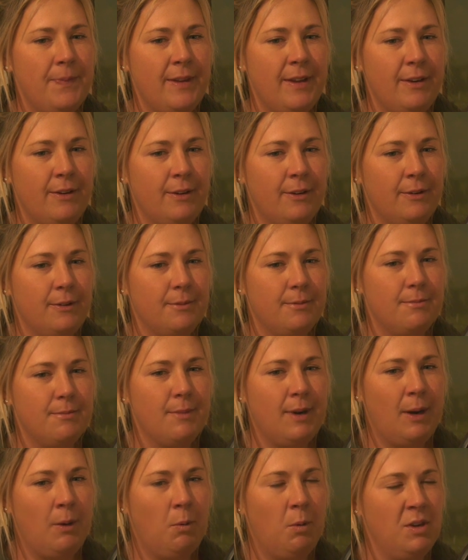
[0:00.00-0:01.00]
you know,
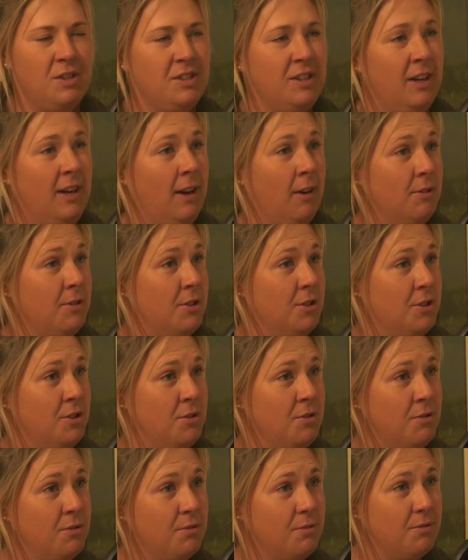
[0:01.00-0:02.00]
I wasn't allowed to
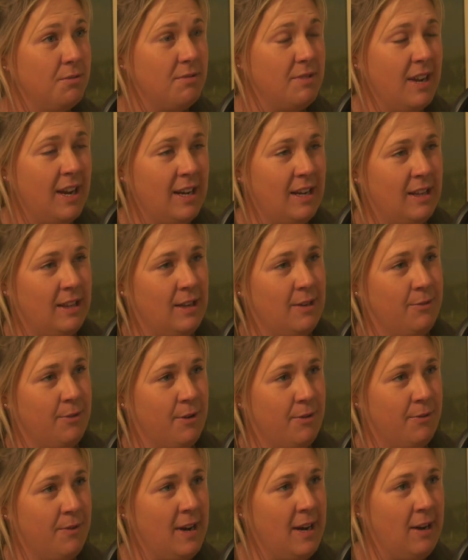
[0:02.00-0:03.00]
shoot anything
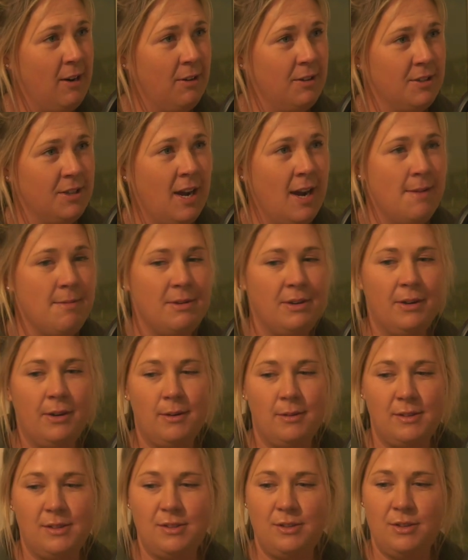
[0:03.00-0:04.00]
for a very long time. You know,
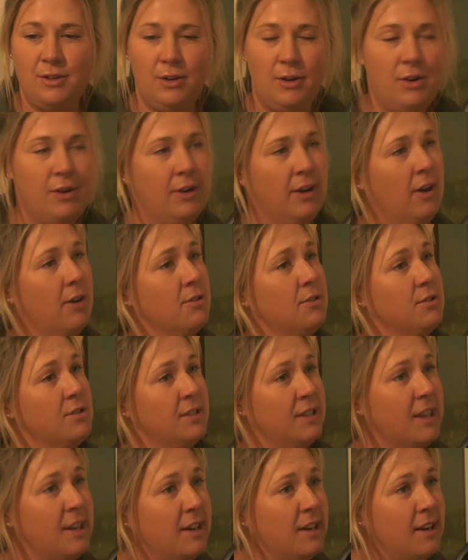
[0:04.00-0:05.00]
I was to learn how to
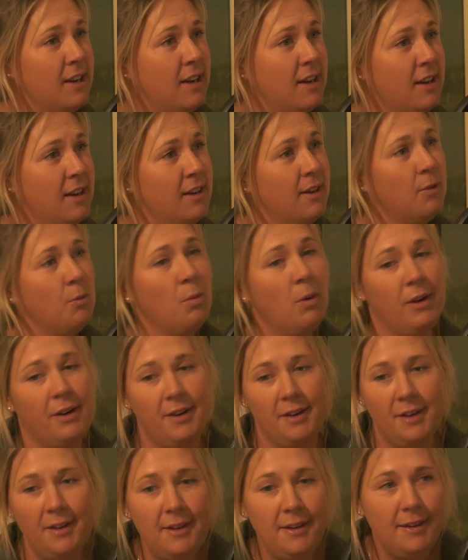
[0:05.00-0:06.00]
skin it and what
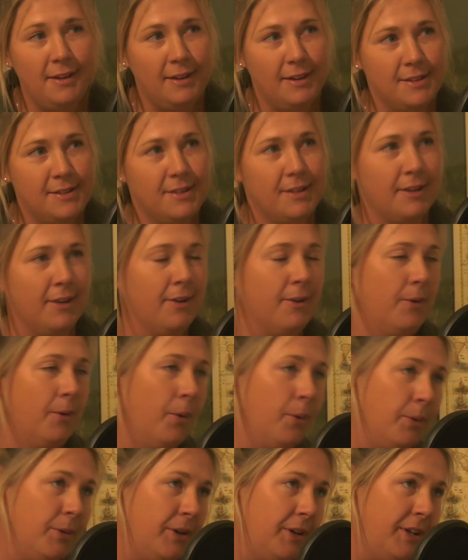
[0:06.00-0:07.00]
it is and how
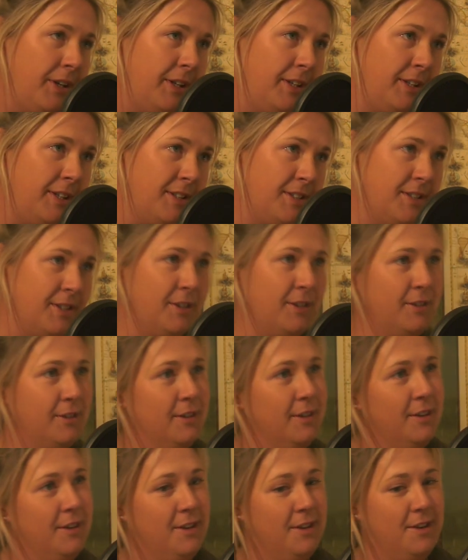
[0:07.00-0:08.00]
old it is, and
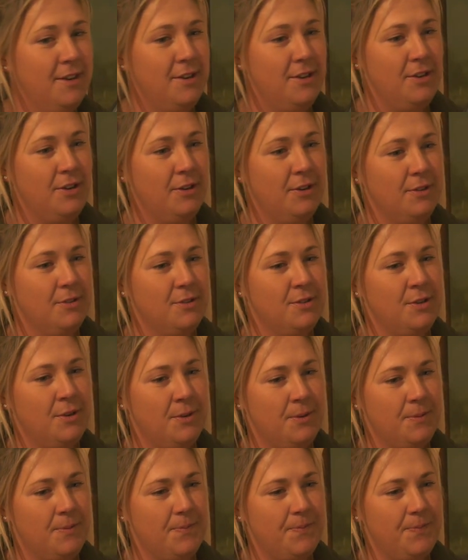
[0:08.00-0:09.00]
you know,
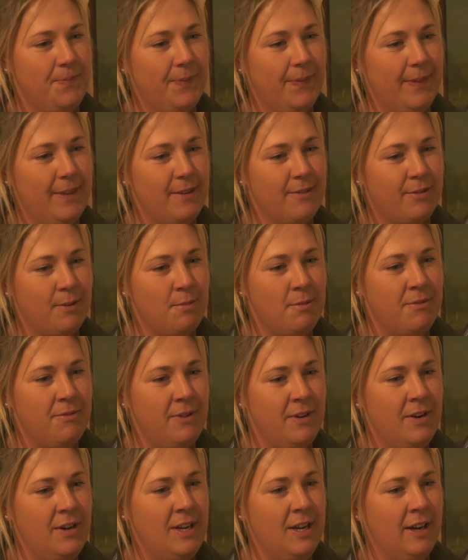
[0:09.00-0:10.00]
so from a
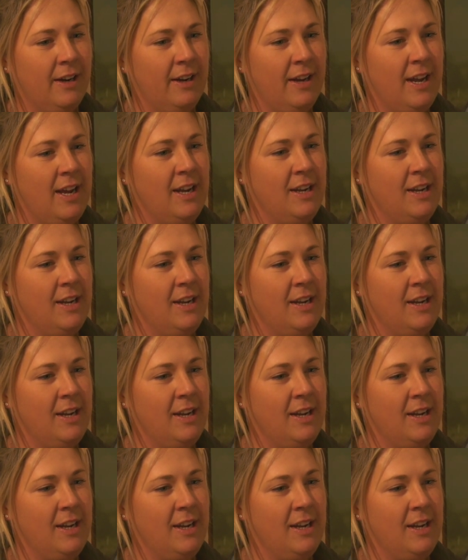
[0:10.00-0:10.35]
very young